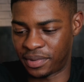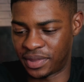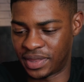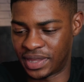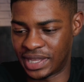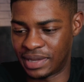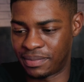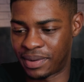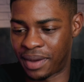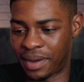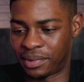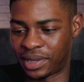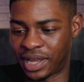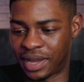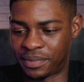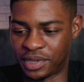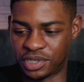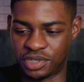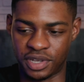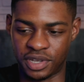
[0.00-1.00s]
the Bible
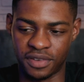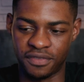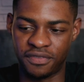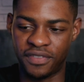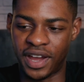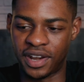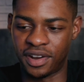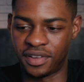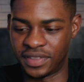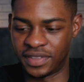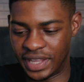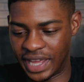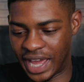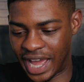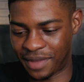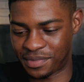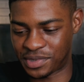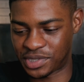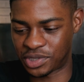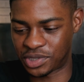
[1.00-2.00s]
app that you can find on the
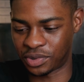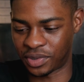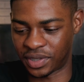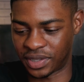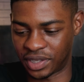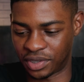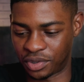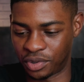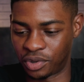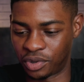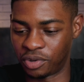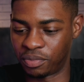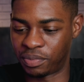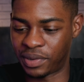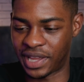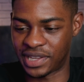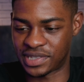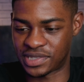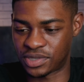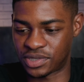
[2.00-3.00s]
App Store and the Google
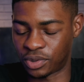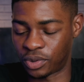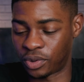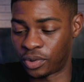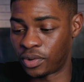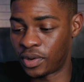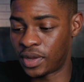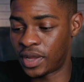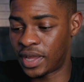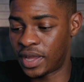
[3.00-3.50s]
Play Store.